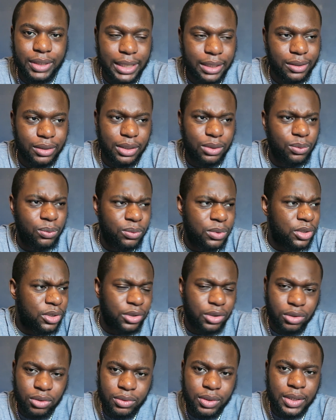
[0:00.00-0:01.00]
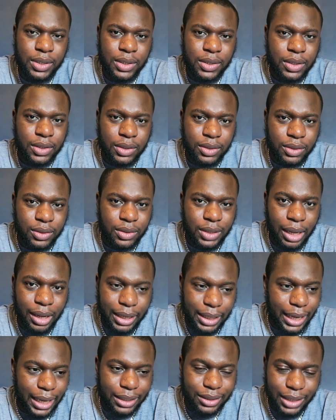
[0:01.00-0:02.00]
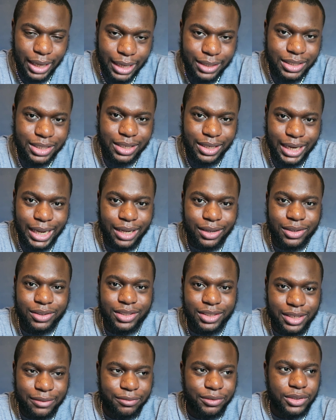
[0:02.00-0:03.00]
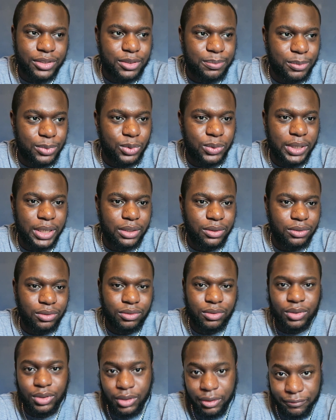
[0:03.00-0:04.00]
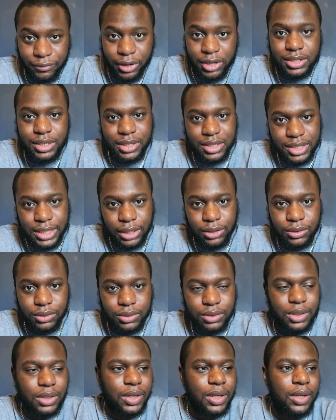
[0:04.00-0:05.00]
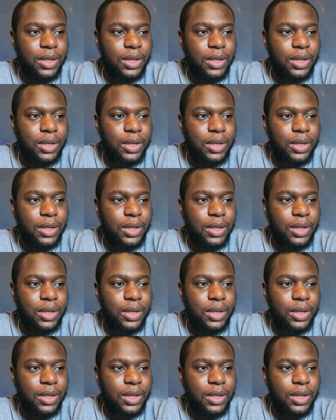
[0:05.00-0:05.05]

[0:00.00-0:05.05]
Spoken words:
You know, I did like the difference between the first and the second.